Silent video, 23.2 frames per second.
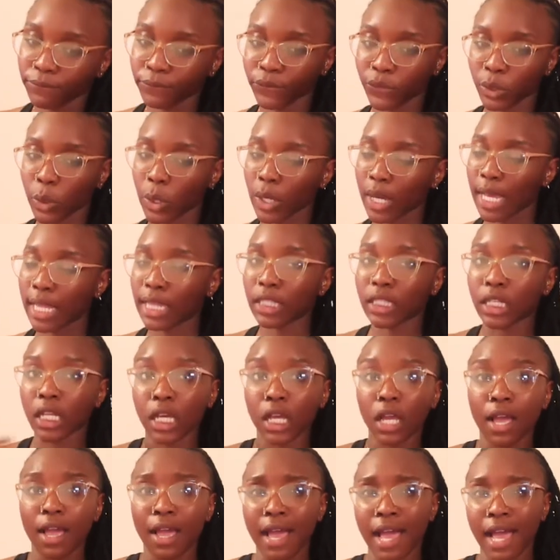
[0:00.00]
for a
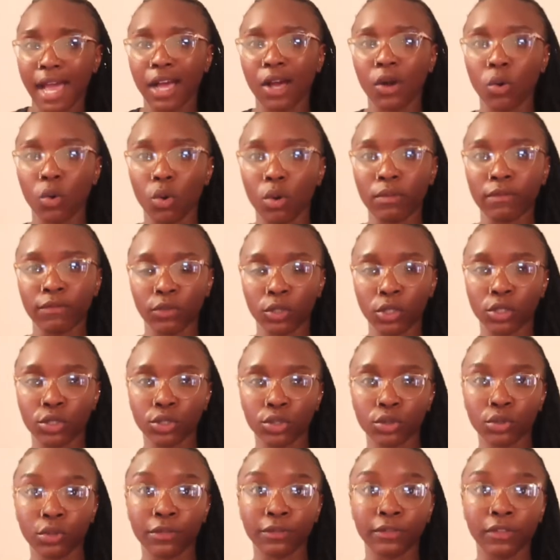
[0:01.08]
little at home photo
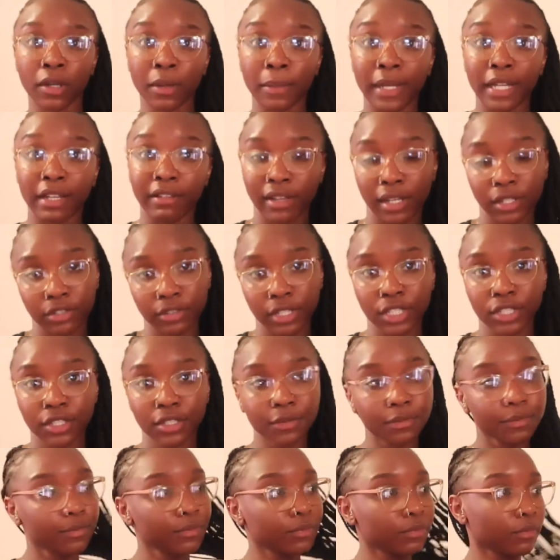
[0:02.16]
shoot for my
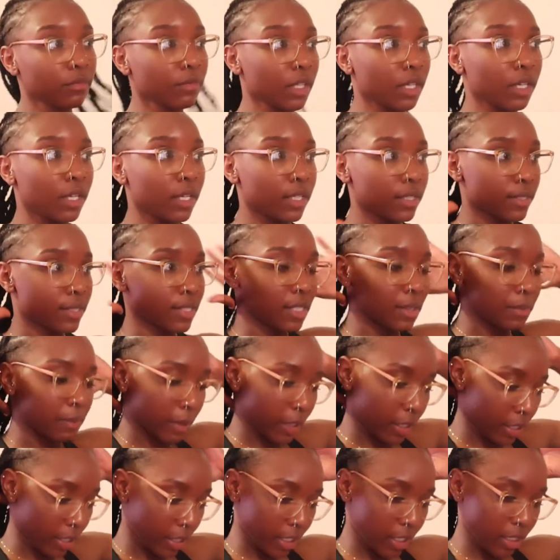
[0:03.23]
graduation. Since my
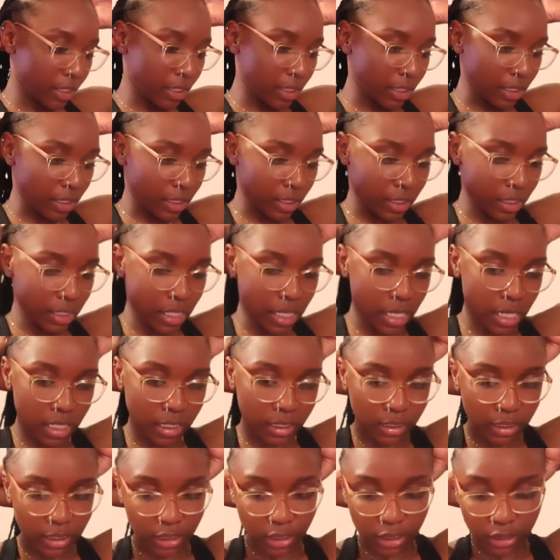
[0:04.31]
hair is
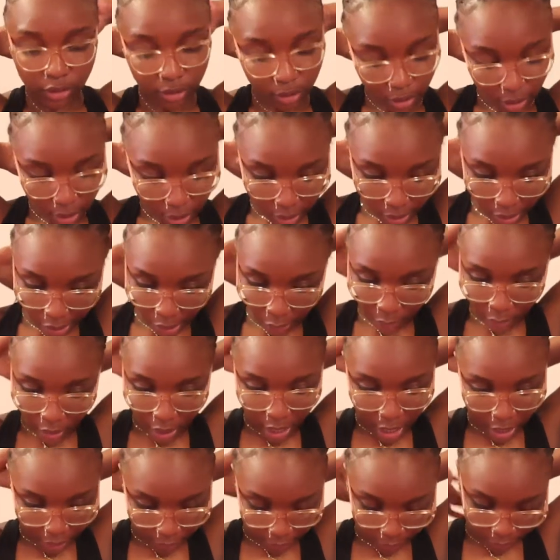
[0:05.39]
done, I would
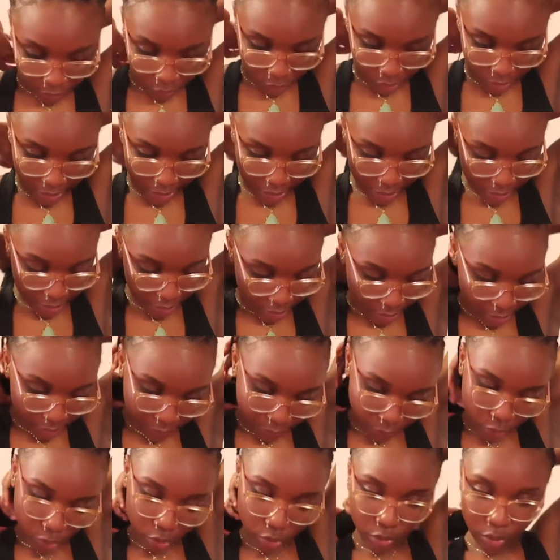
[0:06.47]
love to get this
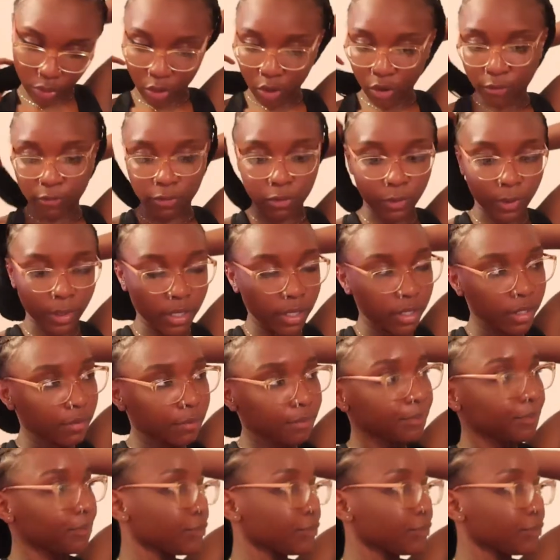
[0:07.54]
photo shoot over with